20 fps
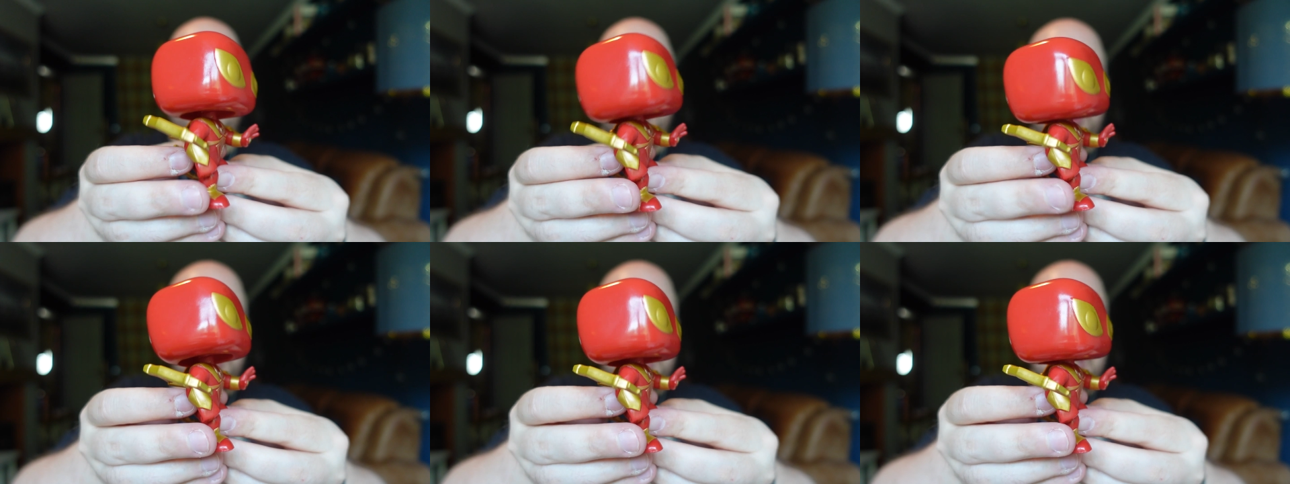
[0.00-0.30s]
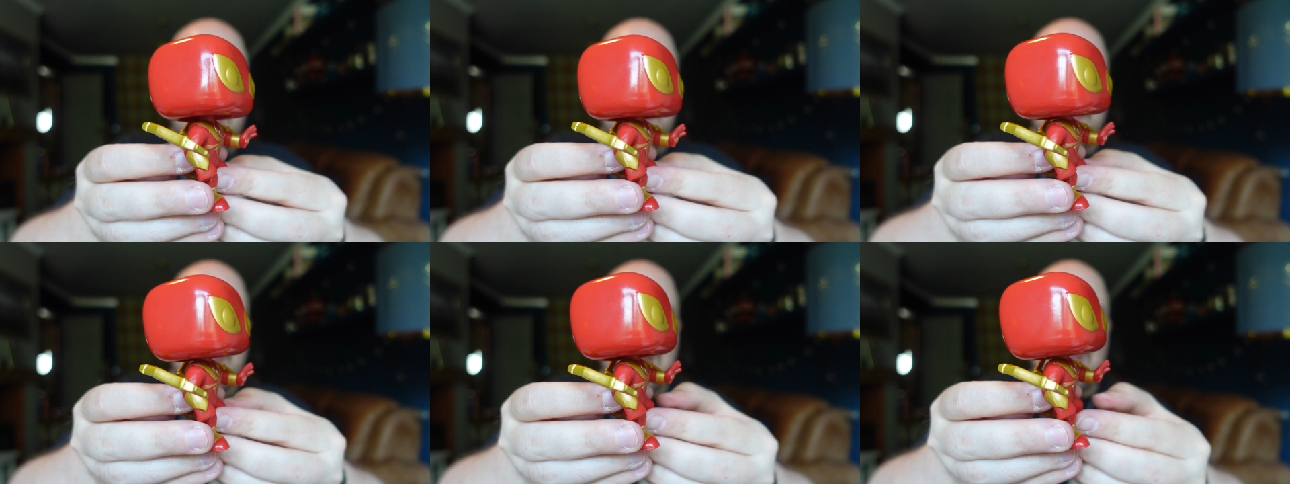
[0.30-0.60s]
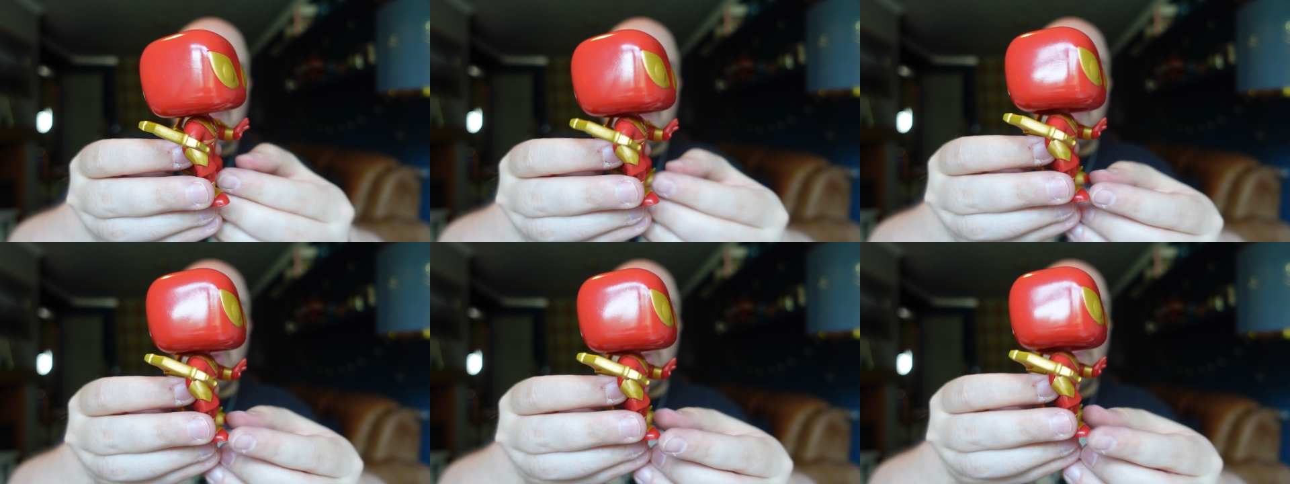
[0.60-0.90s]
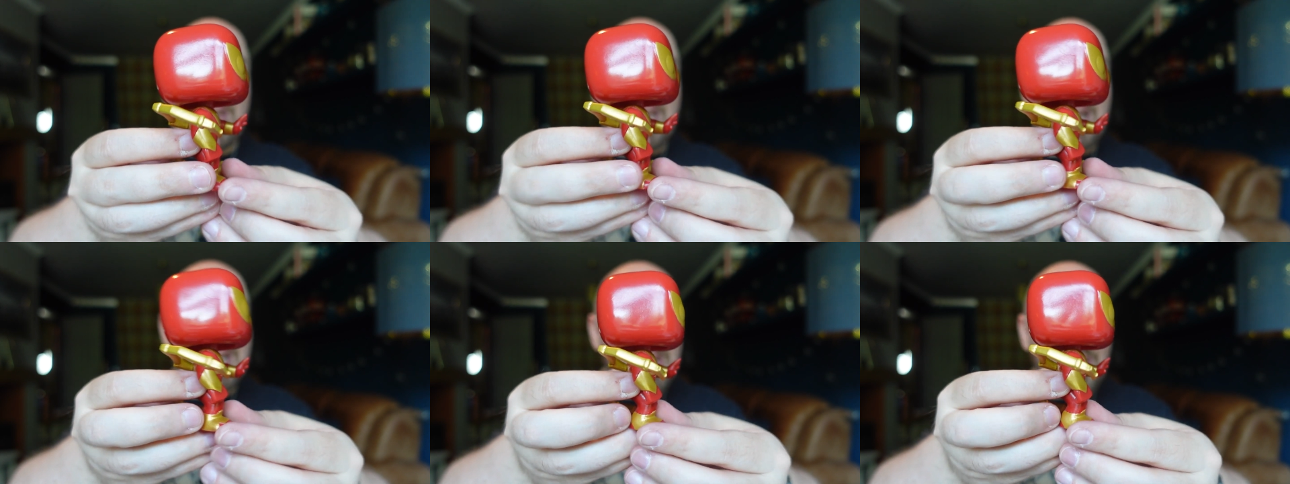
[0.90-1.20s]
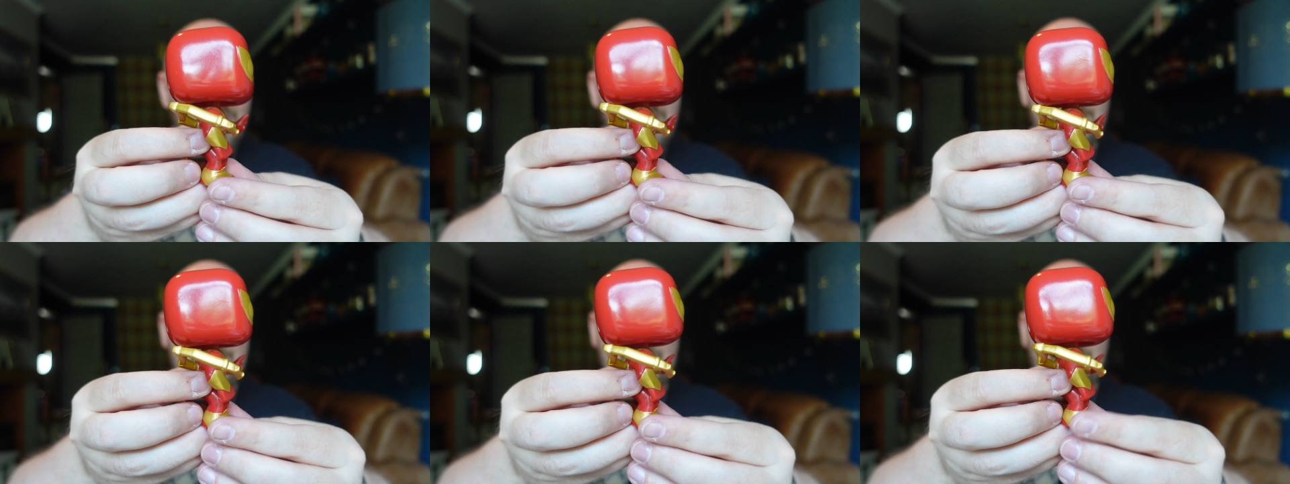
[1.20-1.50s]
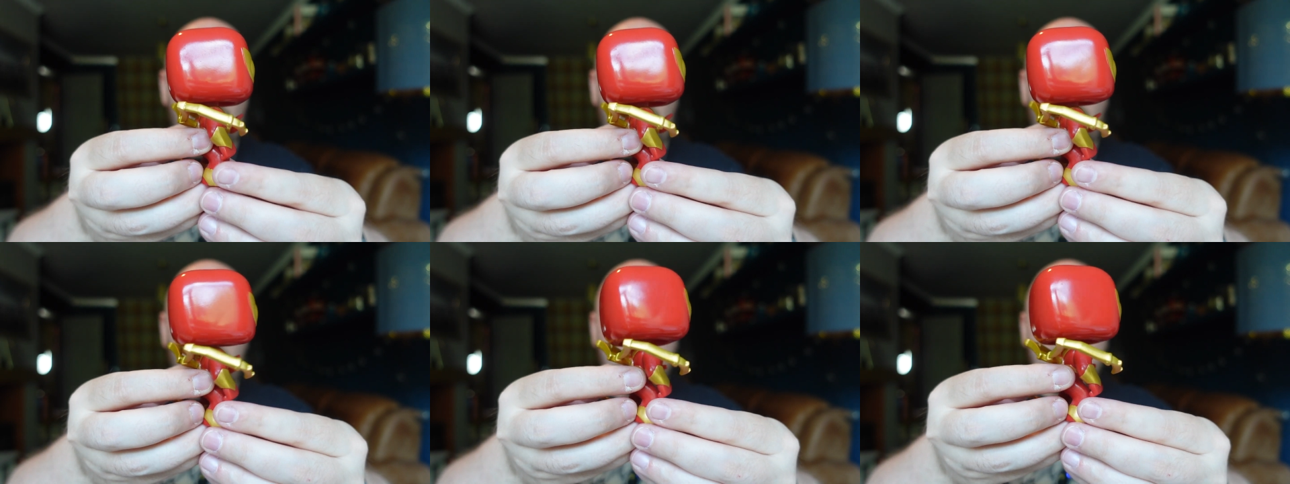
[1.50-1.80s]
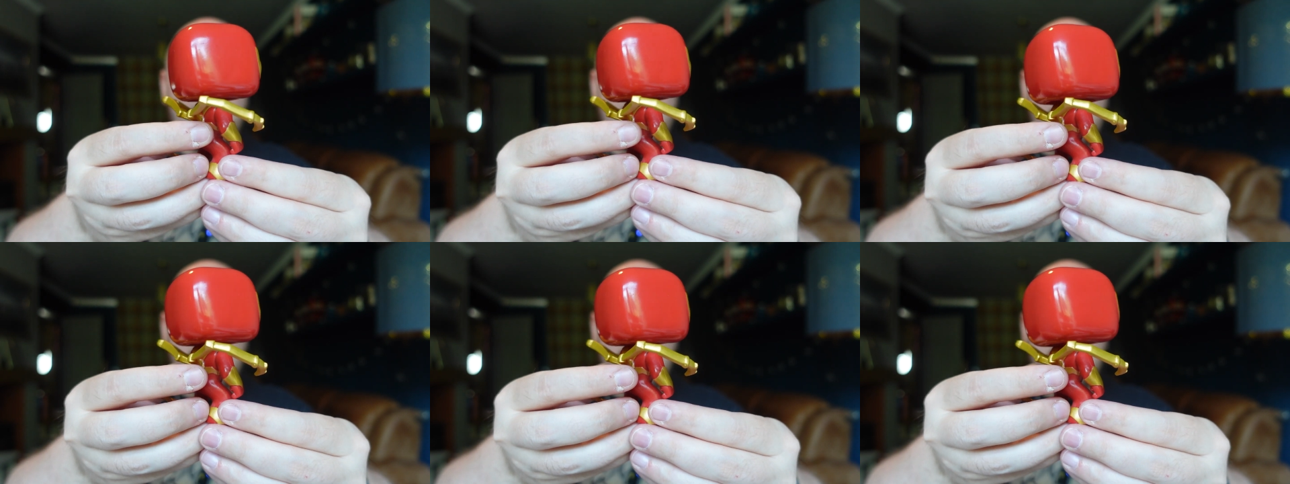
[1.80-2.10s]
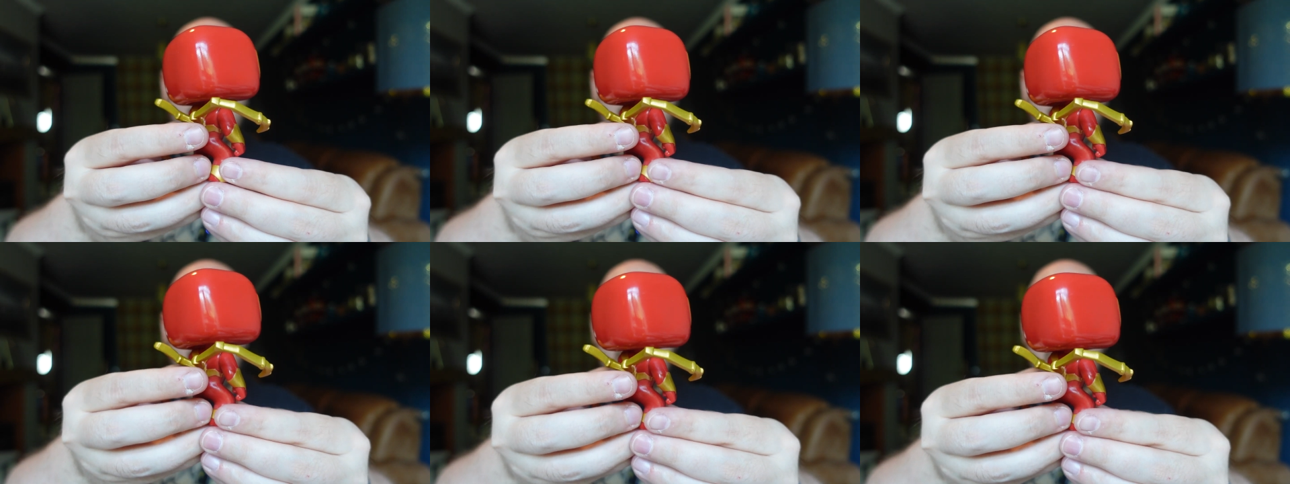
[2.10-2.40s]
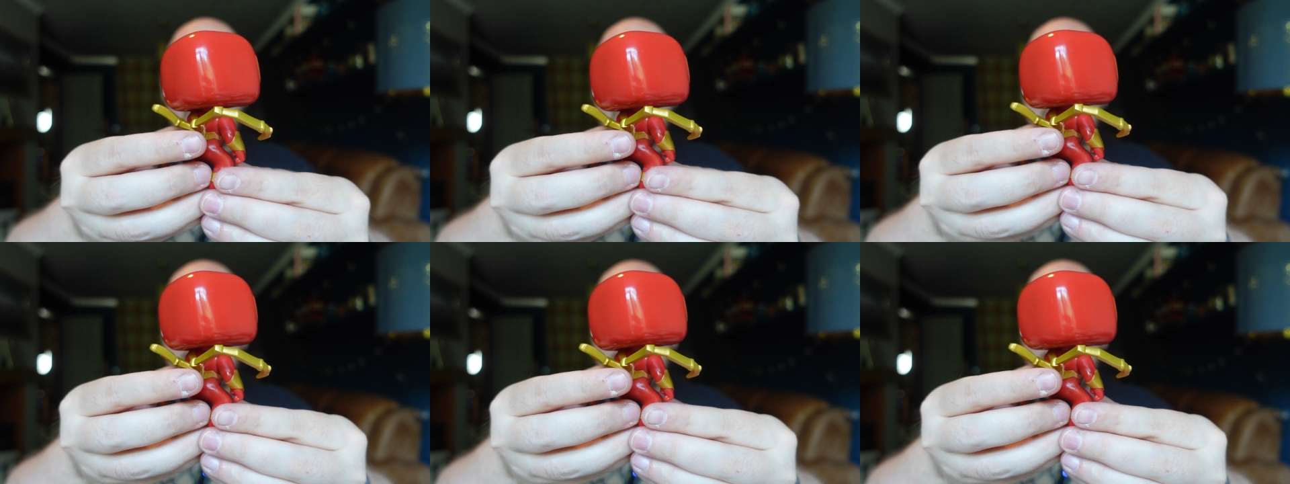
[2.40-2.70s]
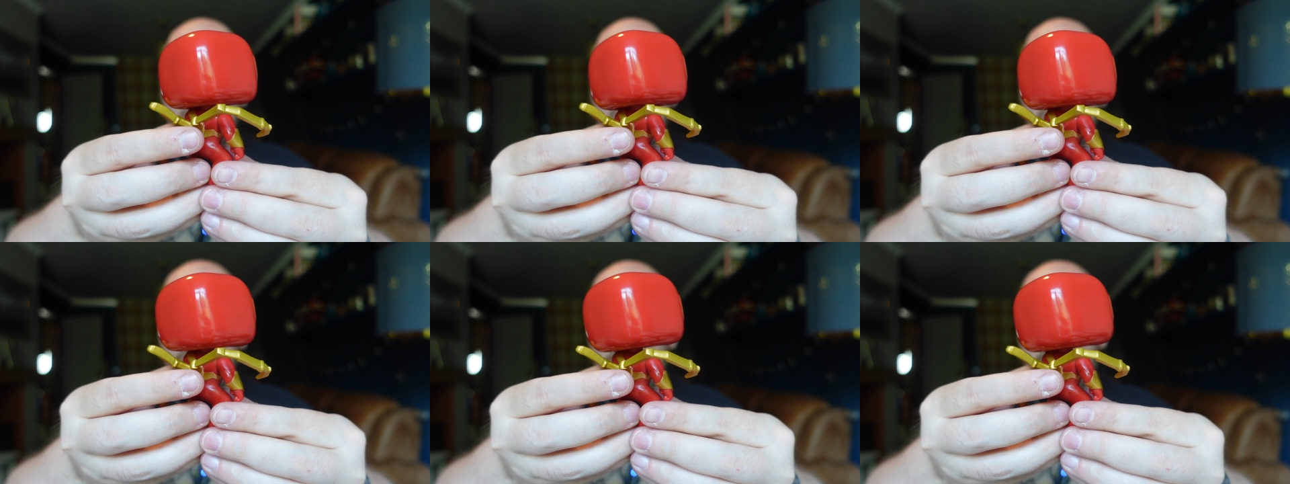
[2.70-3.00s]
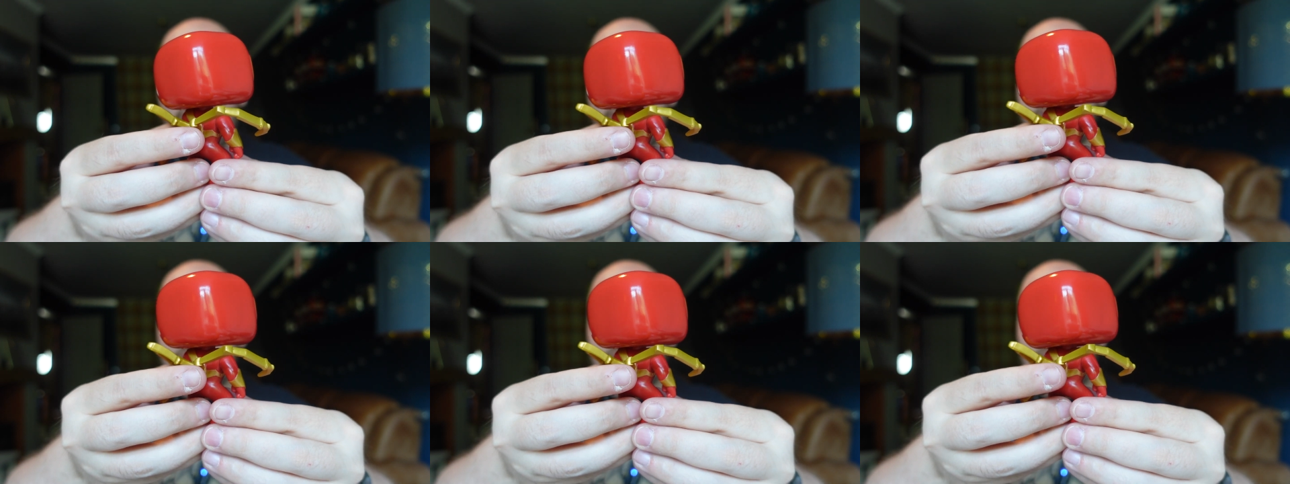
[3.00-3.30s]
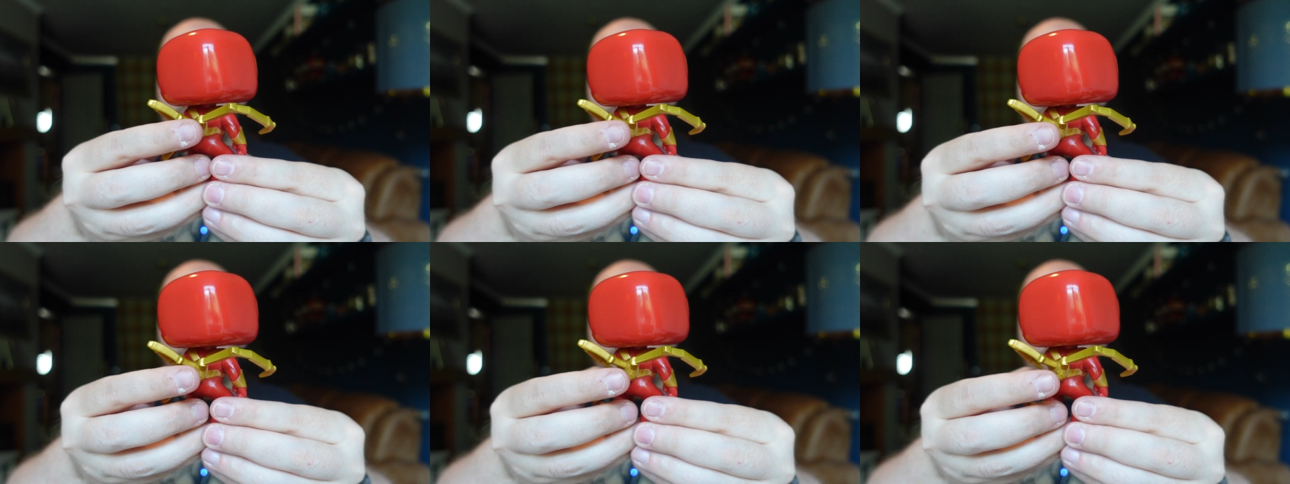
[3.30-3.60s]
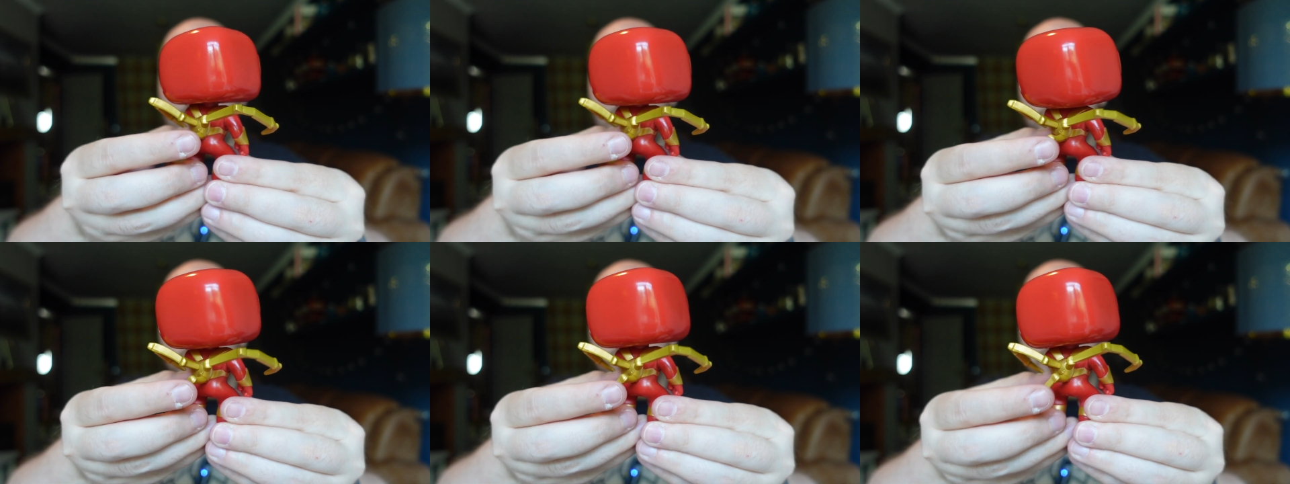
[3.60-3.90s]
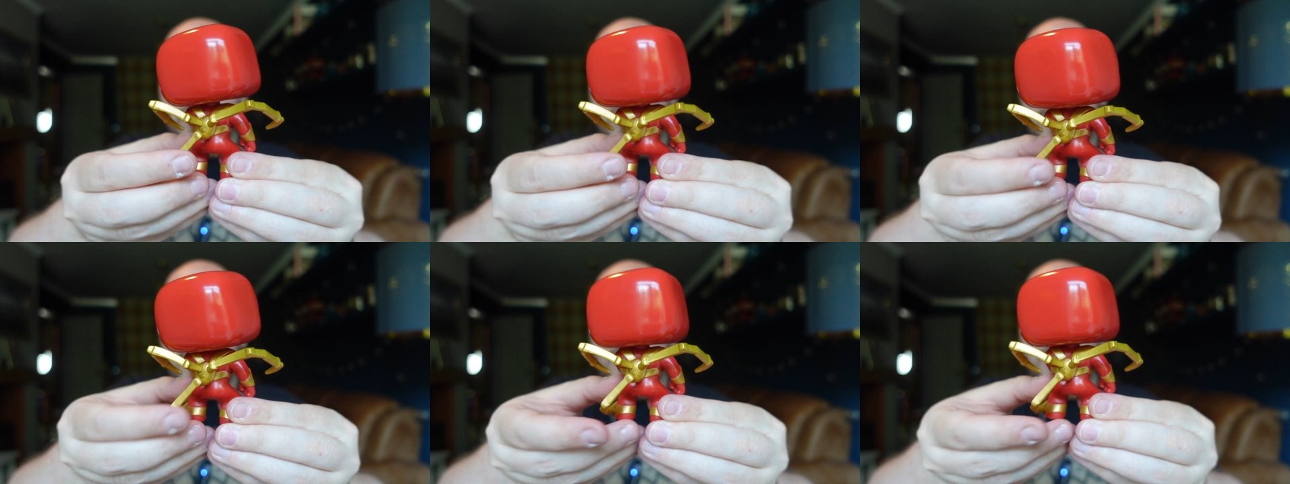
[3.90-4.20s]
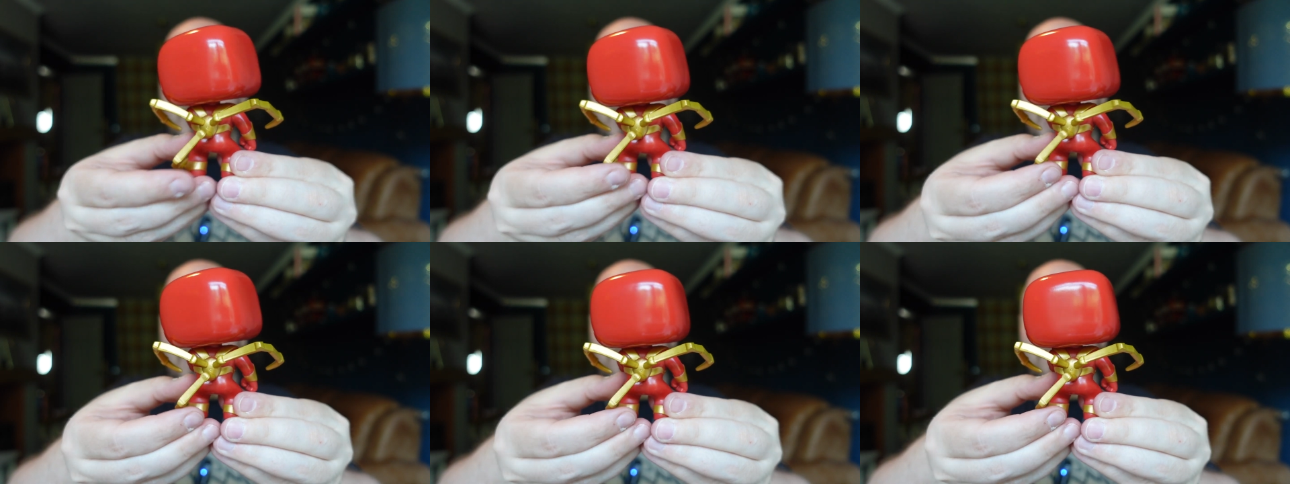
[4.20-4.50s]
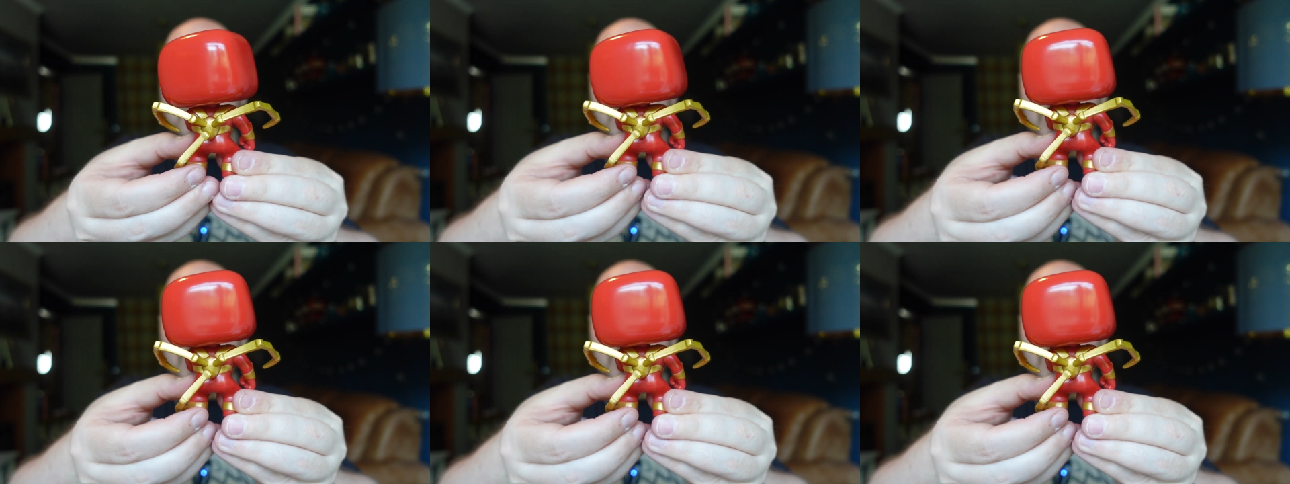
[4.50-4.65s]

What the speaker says: Nobody's mouth can be seen.